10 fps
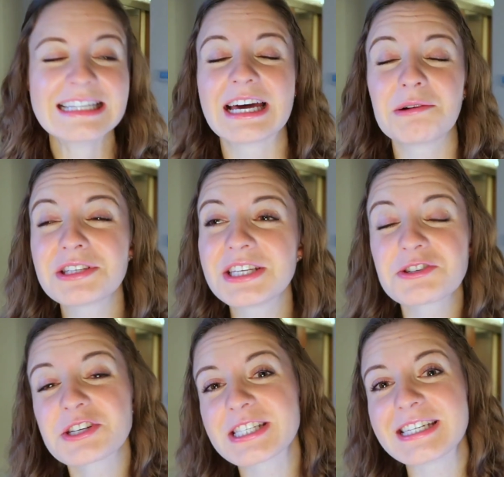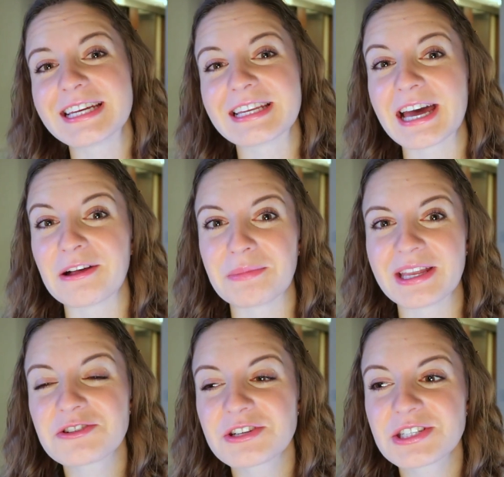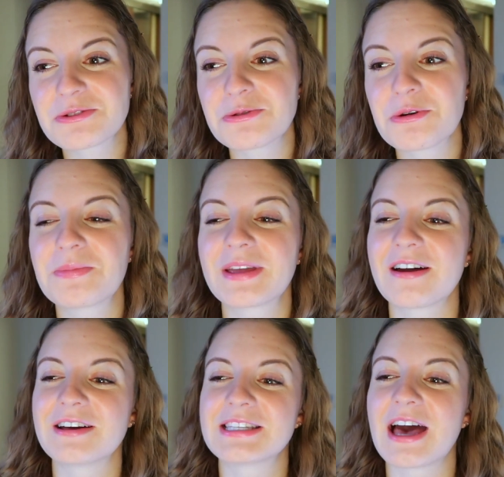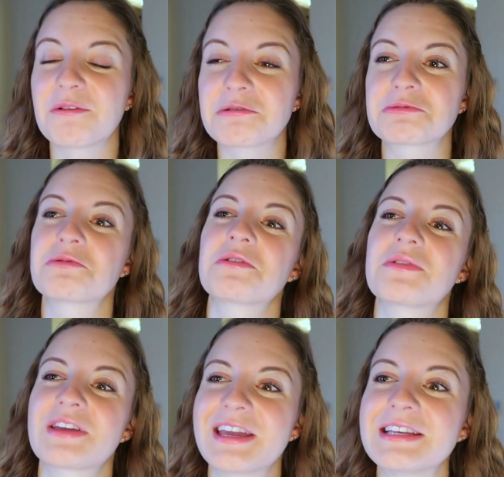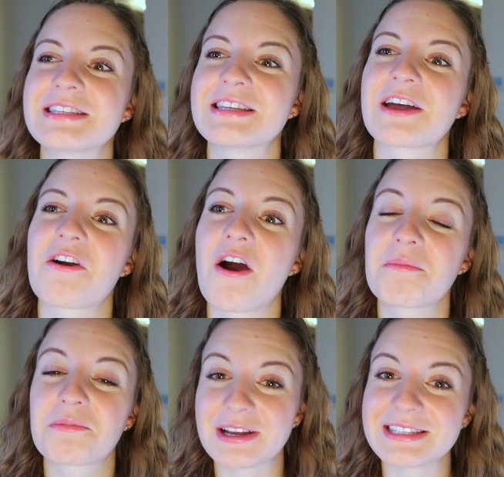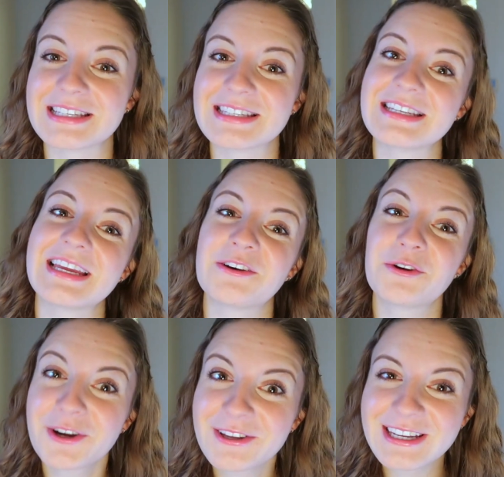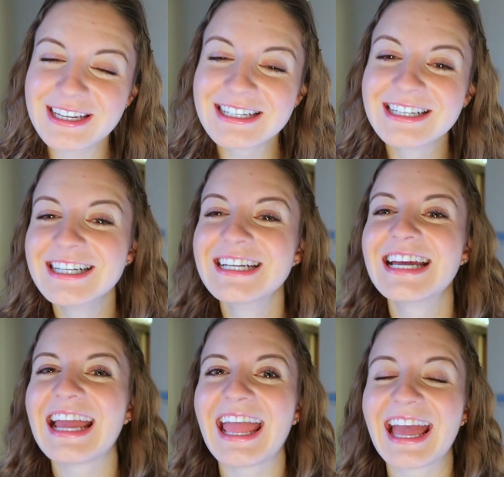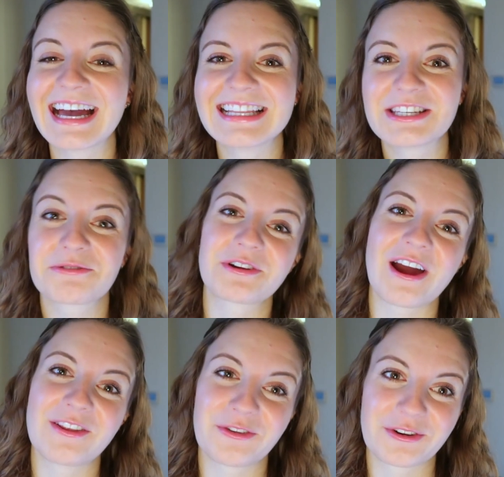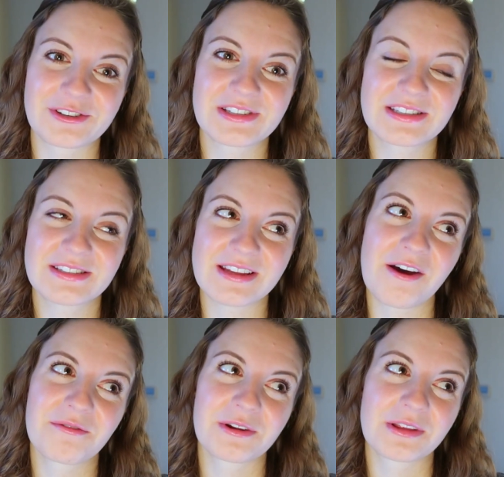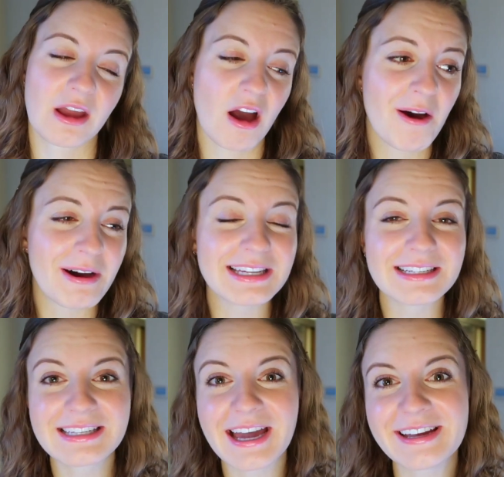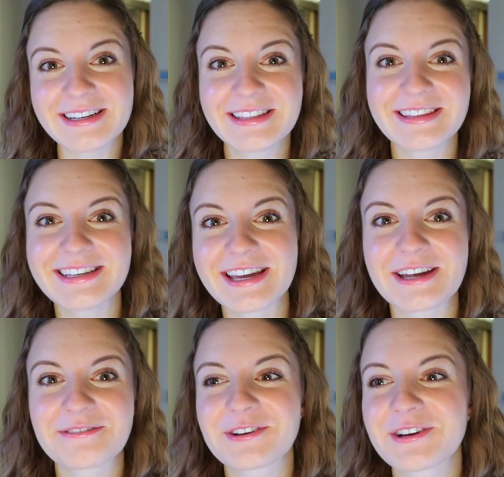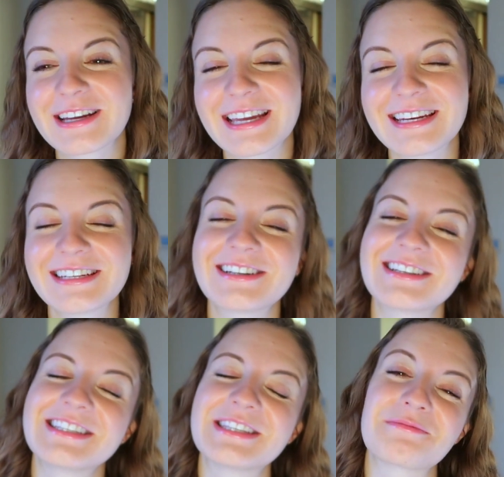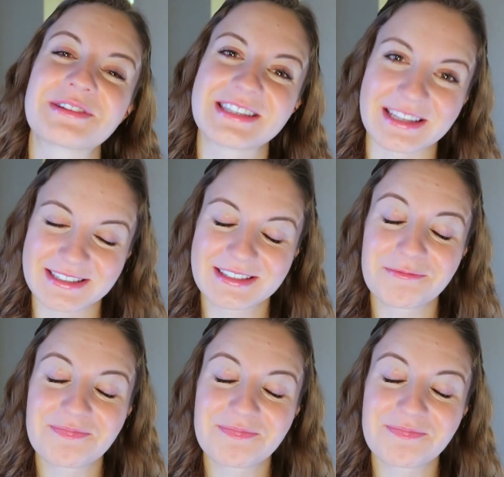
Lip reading: That was interesting in elementary school because I was one of the kids that got presents a day early. And there were others that were like, oh, I didn't get anything yet. We're gonna get it on December 6th.